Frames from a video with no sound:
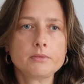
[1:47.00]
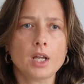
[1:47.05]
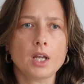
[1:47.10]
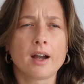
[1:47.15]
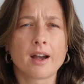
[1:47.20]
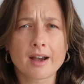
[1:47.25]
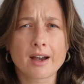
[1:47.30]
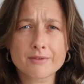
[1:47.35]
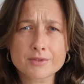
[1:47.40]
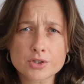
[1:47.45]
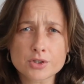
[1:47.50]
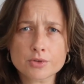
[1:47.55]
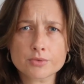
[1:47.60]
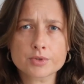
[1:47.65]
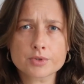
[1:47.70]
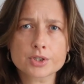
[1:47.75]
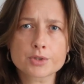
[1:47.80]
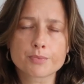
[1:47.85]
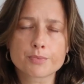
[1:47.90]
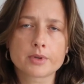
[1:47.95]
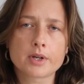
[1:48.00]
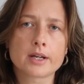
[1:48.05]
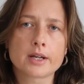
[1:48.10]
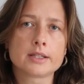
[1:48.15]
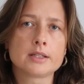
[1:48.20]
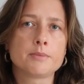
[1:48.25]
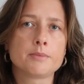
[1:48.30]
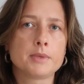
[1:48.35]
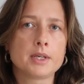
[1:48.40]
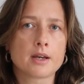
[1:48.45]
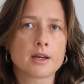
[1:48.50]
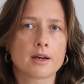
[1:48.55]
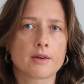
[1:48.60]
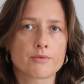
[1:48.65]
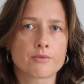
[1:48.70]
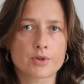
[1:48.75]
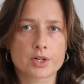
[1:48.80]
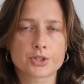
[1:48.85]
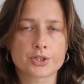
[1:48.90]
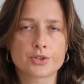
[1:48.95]
I have Jewish blood in me, I
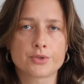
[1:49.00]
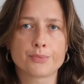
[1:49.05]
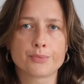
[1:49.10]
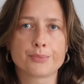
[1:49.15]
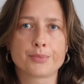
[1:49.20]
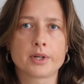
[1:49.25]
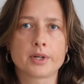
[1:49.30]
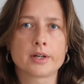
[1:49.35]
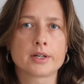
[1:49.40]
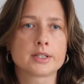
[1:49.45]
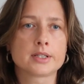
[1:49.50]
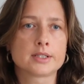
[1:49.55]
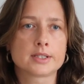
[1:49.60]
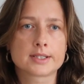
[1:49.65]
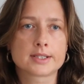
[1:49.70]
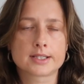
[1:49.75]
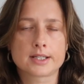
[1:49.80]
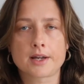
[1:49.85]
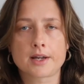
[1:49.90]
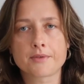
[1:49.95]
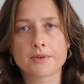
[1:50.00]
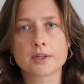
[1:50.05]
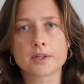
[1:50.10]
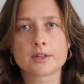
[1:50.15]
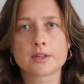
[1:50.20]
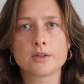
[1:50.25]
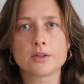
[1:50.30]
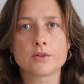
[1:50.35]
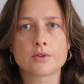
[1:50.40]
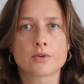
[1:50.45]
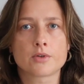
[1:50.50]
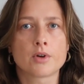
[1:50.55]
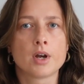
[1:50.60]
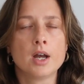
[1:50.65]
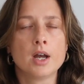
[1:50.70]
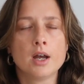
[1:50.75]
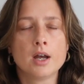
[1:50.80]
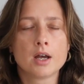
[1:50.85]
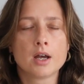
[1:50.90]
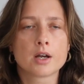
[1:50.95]
have Russian blood, Slavic, you know,
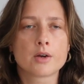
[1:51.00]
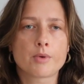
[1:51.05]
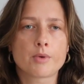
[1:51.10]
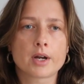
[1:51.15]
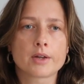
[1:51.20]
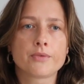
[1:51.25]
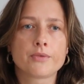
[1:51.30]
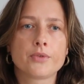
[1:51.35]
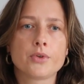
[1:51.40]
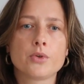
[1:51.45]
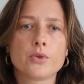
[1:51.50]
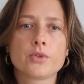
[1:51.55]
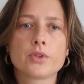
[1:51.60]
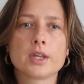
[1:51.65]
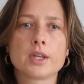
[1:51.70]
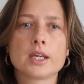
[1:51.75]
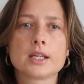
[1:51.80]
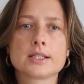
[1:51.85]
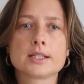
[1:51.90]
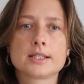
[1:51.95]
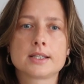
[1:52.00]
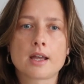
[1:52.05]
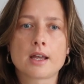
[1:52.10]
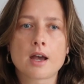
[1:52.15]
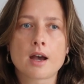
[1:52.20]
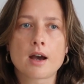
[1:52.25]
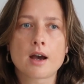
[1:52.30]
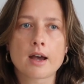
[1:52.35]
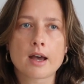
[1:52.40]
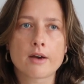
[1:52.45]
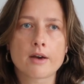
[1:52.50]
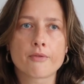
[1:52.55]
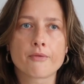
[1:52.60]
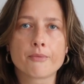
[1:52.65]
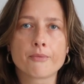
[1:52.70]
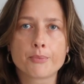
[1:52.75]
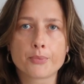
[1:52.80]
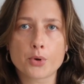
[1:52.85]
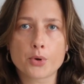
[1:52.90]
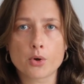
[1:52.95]
quite a few things there. I have
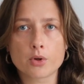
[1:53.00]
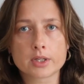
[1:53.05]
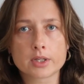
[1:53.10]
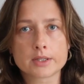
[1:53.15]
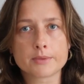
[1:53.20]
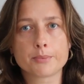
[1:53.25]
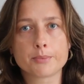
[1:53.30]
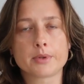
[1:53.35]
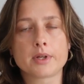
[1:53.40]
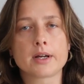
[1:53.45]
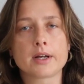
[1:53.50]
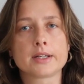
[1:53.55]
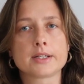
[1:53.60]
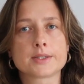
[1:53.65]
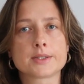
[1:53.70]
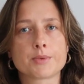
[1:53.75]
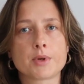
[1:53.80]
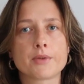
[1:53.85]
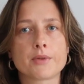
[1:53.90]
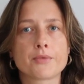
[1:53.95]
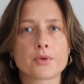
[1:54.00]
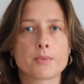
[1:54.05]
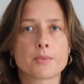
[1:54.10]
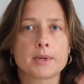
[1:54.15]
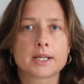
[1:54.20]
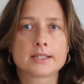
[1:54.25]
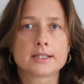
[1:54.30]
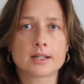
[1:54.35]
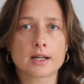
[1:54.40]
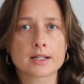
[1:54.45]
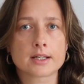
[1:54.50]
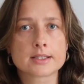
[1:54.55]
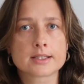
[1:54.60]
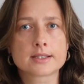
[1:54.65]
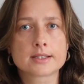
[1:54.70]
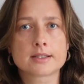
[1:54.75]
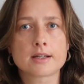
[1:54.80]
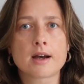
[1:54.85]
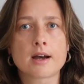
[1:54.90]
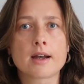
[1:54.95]
Poland blood as well from my dad's
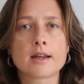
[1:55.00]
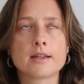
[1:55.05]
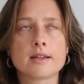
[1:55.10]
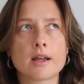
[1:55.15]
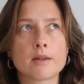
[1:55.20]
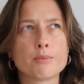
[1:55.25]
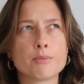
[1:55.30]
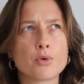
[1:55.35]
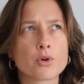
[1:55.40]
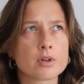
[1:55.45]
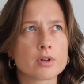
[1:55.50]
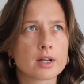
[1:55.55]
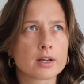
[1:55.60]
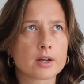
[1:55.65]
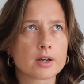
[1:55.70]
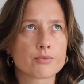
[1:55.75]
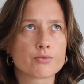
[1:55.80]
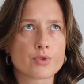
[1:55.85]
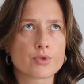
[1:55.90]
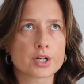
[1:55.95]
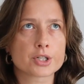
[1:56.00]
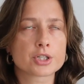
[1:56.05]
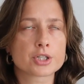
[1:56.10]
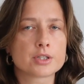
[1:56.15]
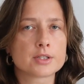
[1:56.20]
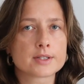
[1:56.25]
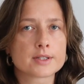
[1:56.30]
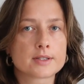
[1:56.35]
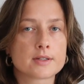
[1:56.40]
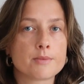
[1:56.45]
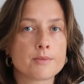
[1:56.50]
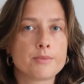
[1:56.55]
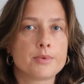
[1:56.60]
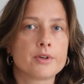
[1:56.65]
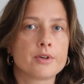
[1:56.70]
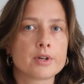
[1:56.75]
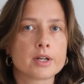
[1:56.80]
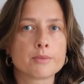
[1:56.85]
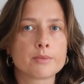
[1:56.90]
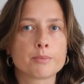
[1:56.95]
side, and more like a Russian
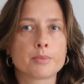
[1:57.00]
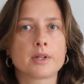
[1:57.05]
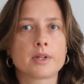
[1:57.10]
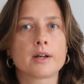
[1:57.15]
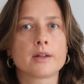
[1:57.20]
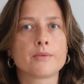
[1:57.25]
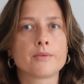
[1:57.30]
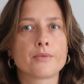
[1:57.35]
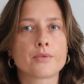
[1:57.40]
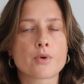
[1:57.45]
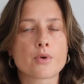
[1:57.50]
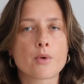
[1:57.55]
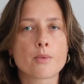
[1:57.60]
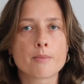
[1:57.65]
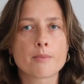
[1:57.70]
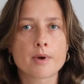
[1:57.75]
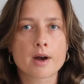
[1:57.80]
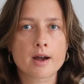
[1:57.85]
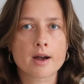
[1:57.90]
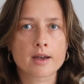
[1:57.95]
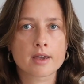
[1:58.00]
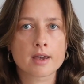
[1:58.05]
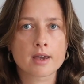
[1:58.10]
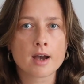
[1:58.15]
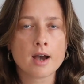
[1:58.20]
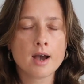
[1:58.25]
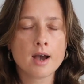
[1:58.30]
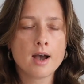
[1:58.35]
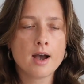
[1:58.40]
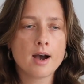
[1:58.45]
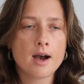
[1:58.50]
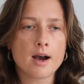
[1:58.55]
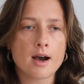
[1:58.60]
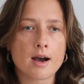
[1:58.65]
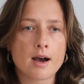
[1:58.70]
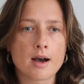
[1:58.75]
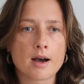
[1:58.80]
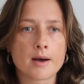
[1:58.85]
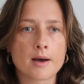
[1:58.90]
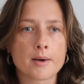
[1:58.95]
Siberian blood from my
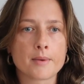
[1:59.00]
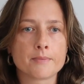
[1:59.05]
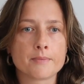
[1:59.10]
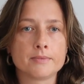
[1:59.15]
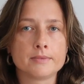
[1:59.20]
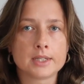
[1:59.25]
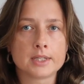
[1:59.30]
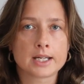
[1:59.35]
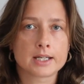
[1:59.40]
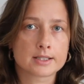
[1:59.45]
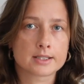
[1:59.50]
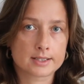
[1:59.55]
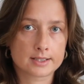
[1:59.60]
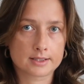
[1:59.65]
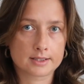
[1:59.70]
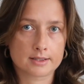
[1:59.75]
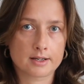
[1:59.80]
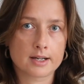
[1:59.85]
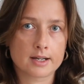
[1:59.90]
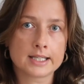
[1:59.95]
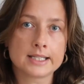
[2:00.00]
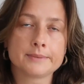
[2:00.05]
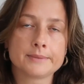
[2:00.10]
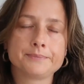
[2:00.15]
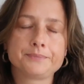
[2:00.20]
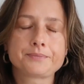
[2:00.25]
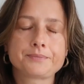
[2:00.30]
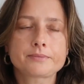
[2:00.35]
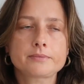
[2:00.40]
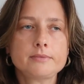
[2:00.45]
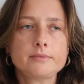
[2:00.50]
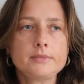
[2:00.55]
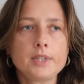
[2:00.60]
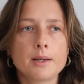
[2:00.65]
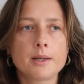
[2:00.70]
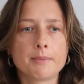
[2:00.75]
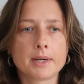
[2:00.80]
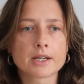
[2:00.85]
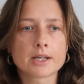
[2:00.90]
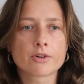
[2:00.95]
Nana's side,
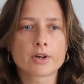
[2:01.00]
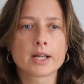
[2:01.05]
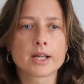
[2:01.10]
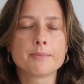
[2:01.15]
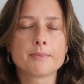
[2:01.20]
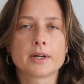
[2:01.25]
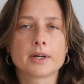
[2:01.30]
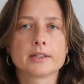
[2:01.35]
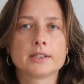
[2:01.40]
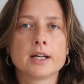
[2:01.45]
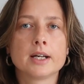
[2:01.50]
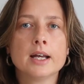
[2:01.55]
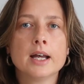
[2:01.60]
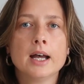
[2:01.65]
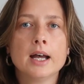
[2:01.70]
my grandmother.